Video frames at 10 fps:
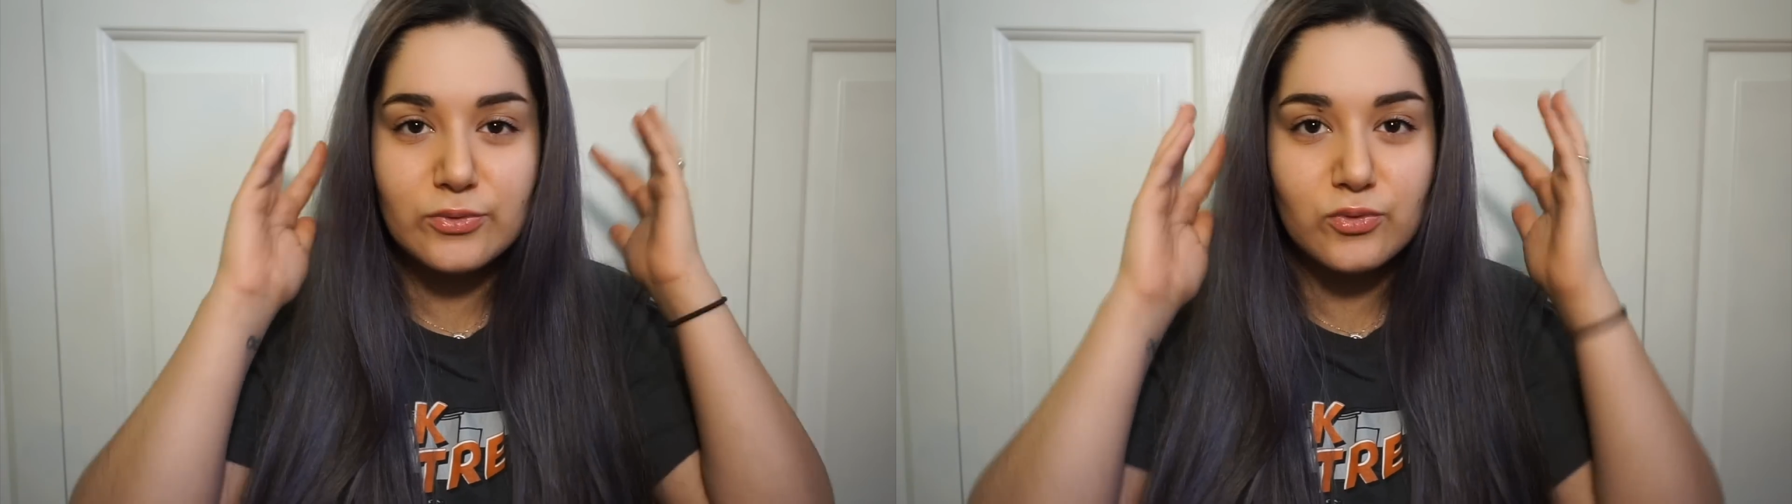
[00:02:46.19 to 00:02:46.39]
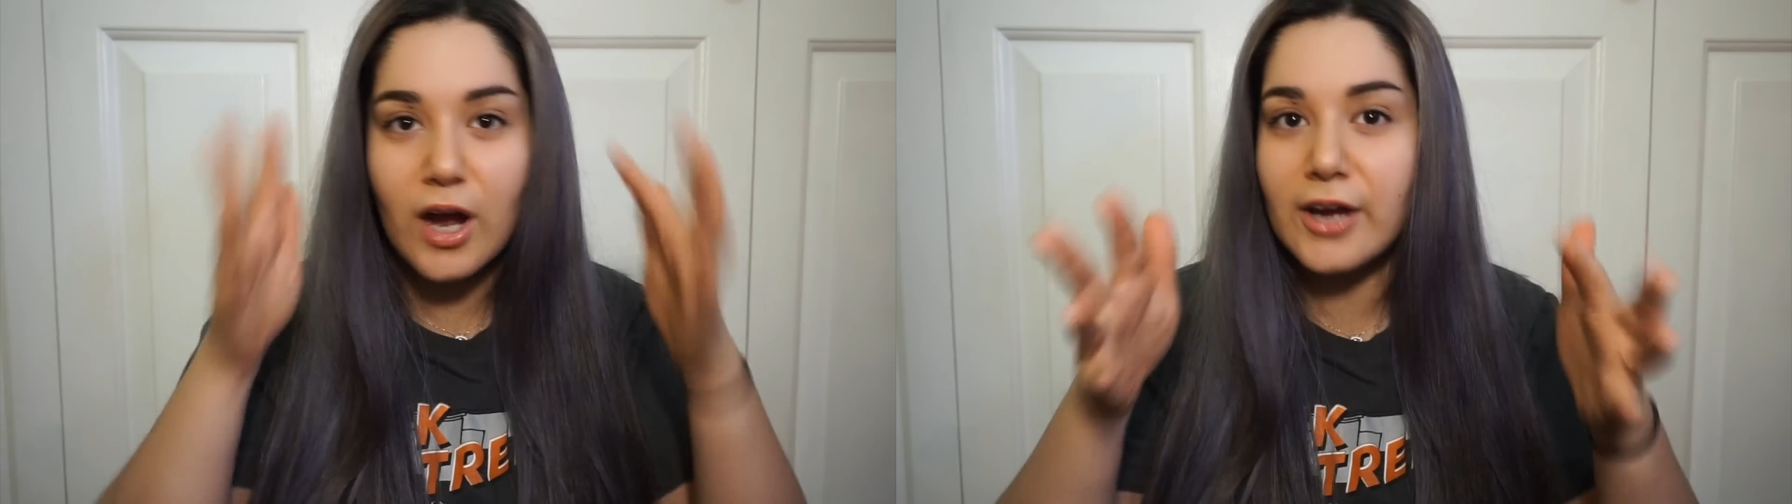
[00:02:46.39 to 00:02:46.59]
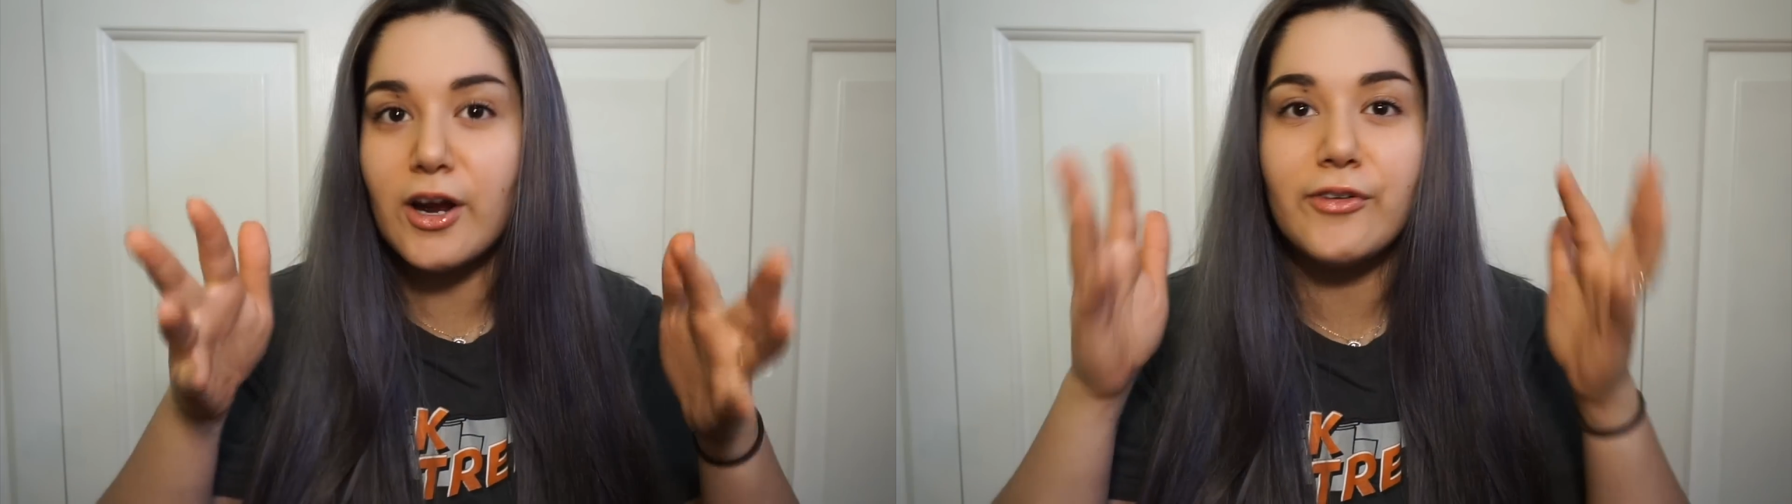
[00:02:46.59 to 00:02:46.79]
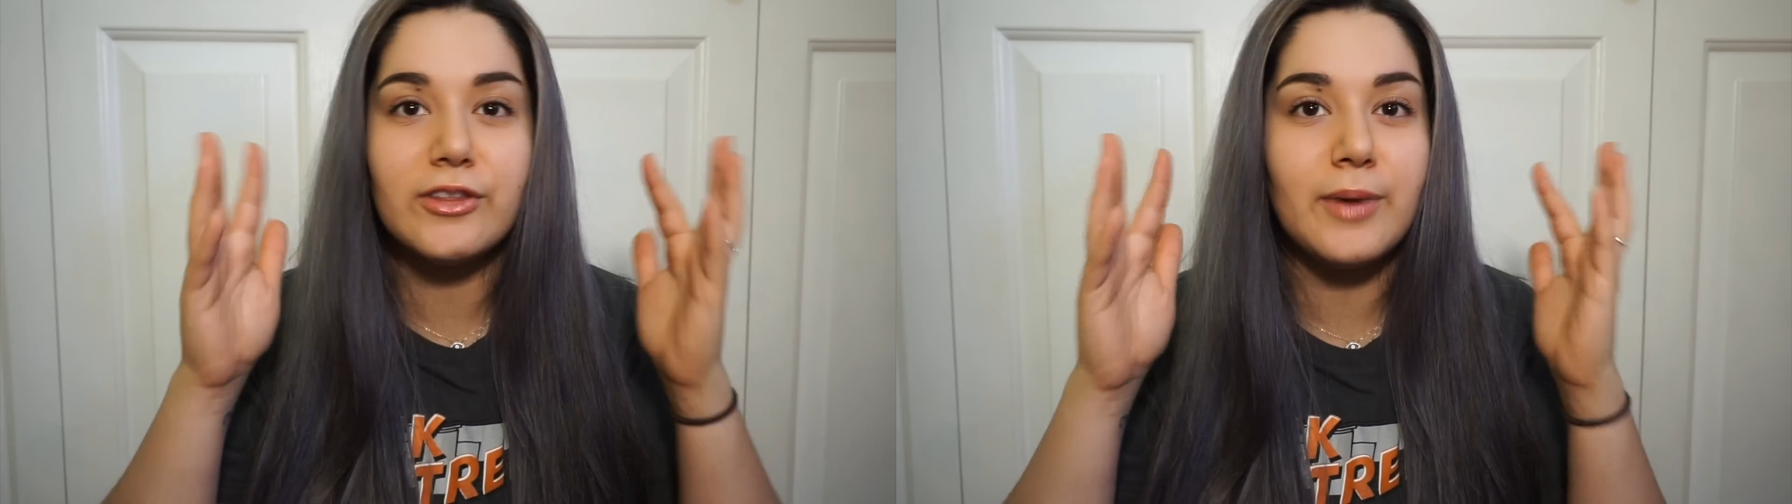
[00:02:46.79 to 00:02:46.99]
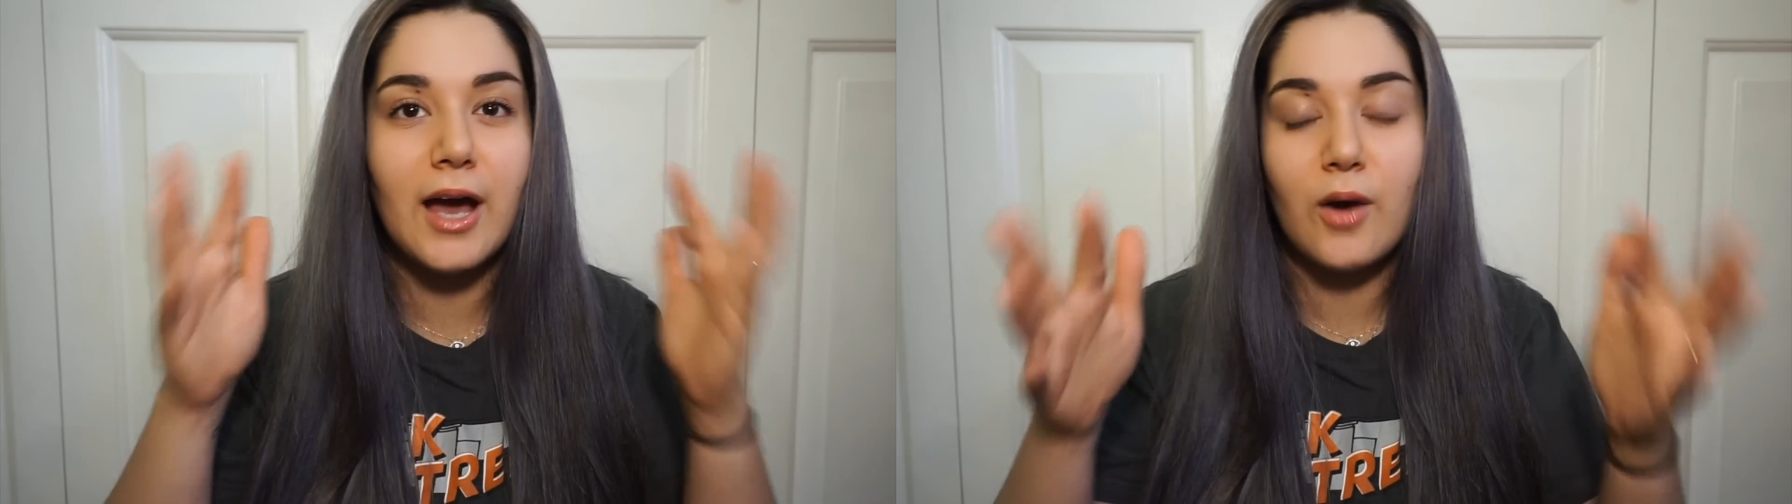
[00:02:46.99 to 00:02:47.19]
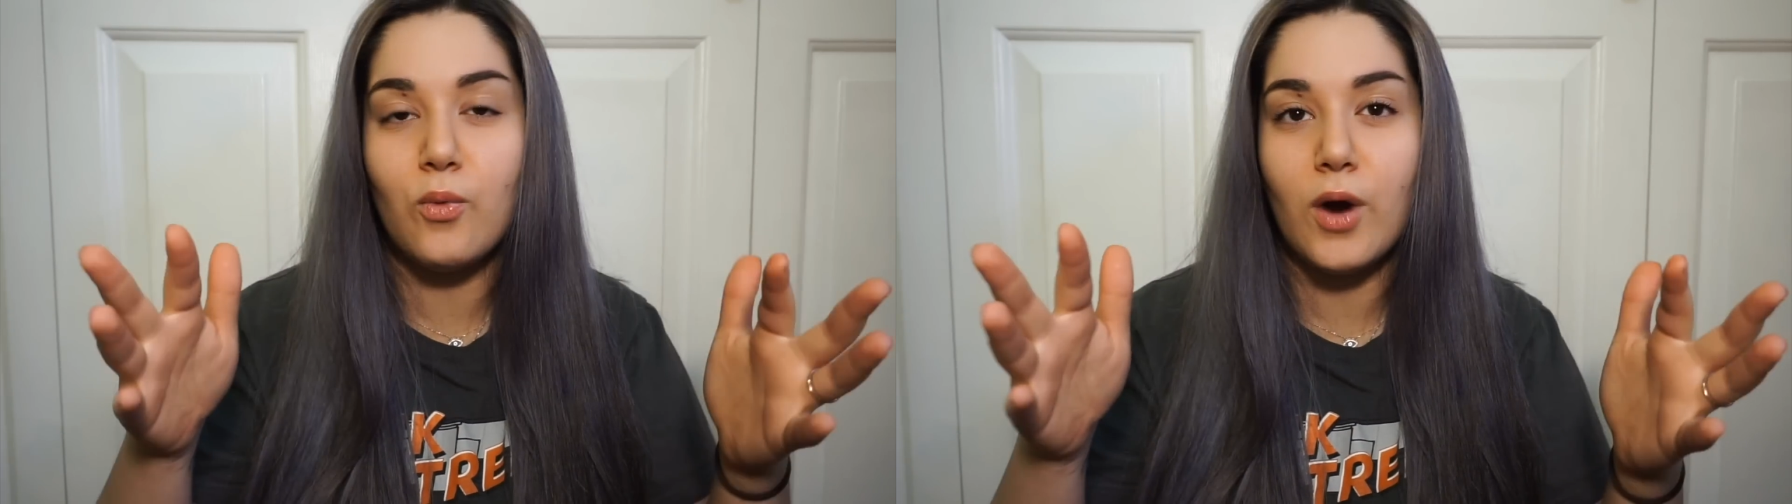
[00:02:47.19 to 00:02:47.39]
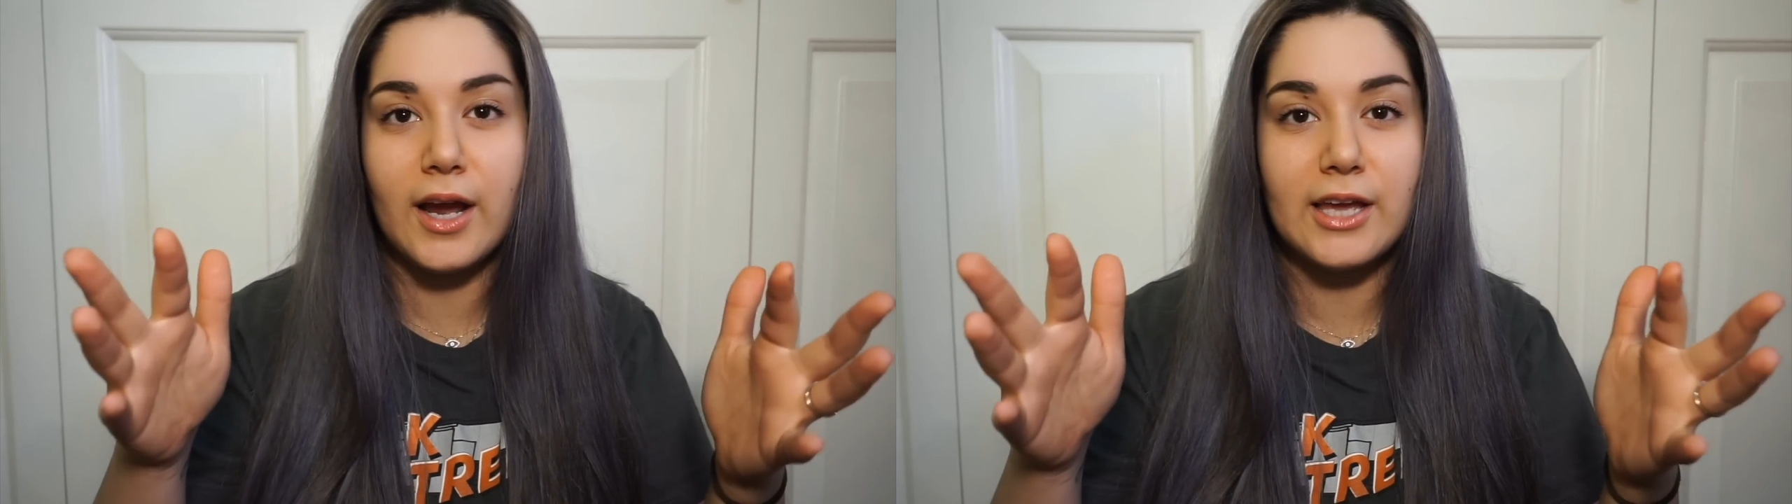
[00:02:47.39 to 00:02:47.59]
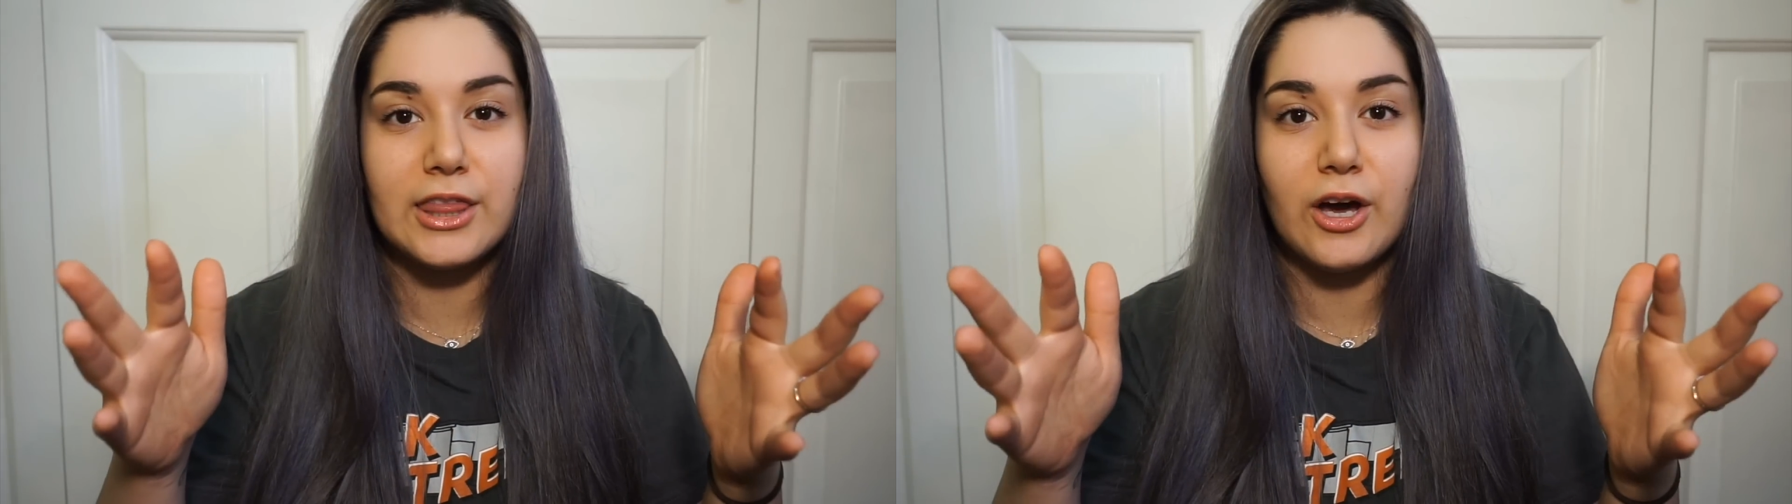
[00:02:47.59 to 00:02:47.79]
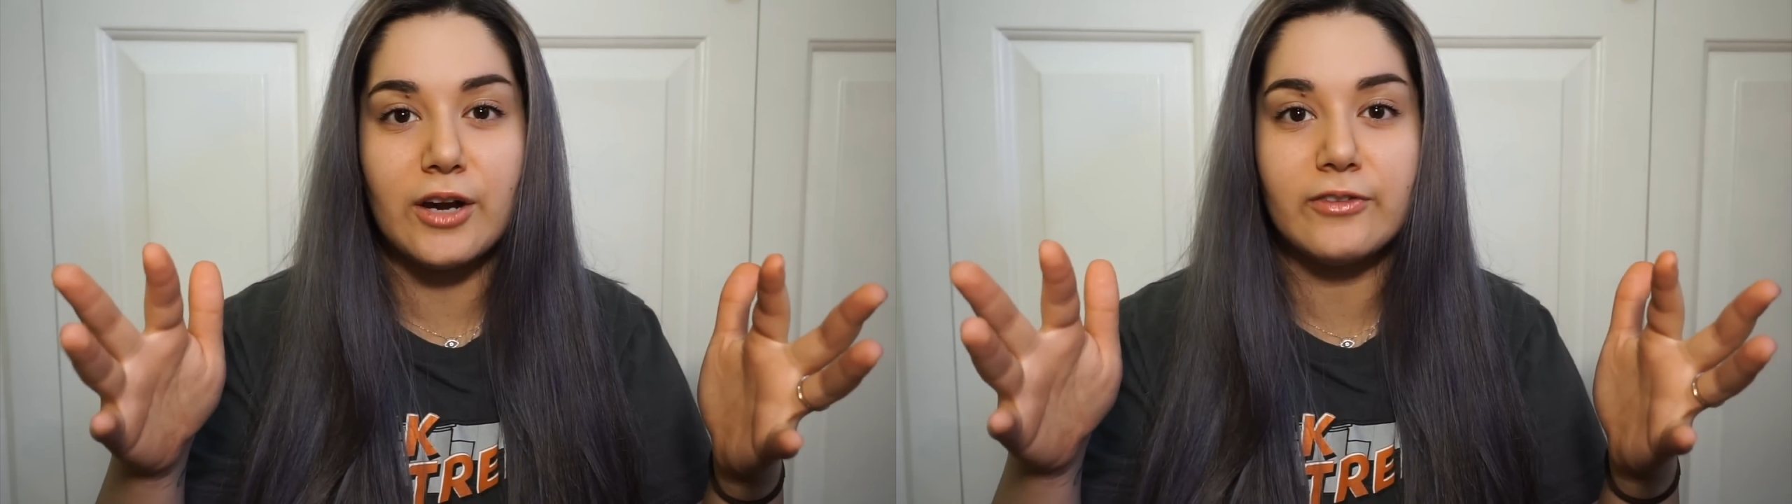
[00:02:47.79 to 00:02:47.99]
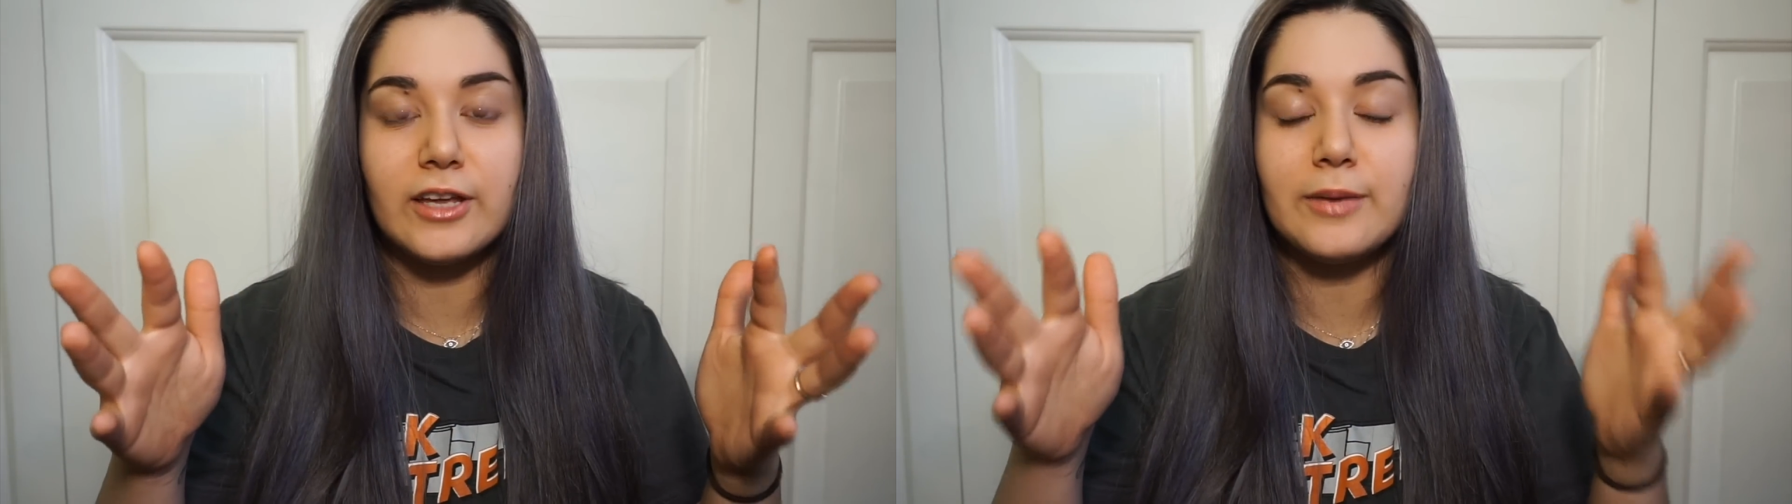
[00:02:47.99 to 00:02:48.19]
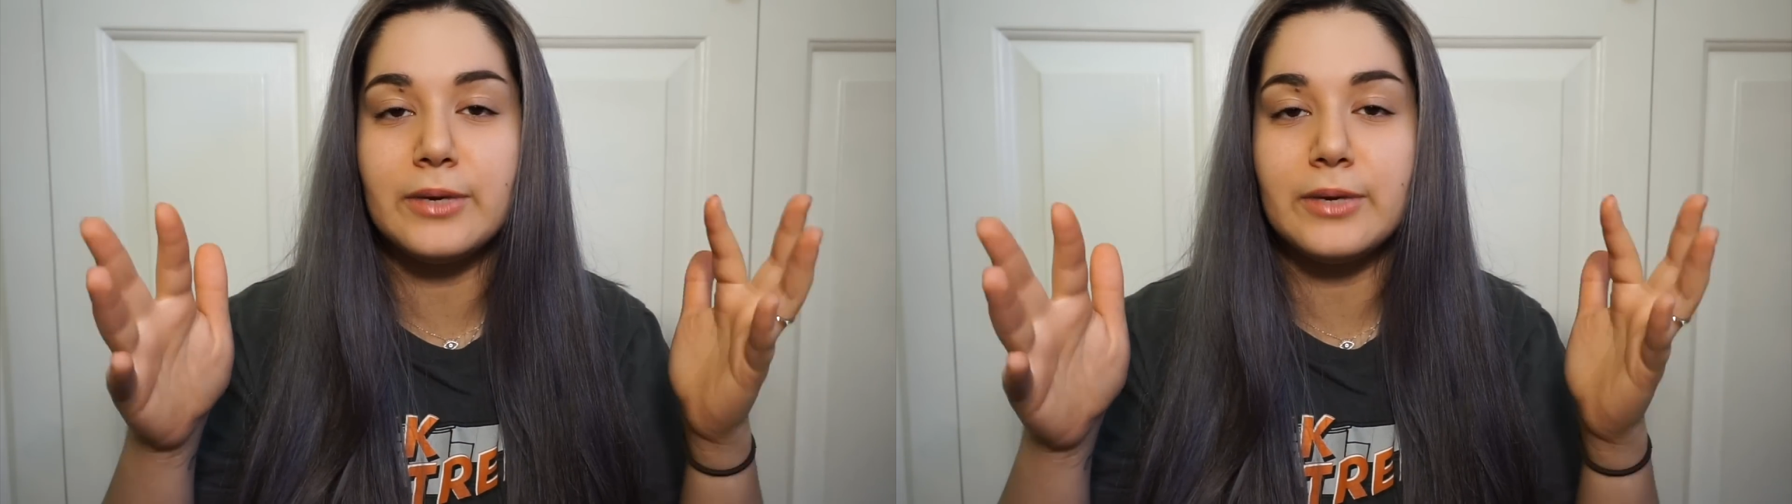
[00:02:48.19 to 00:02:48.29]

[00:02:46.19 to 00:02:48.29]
right off the bat what I thought of it,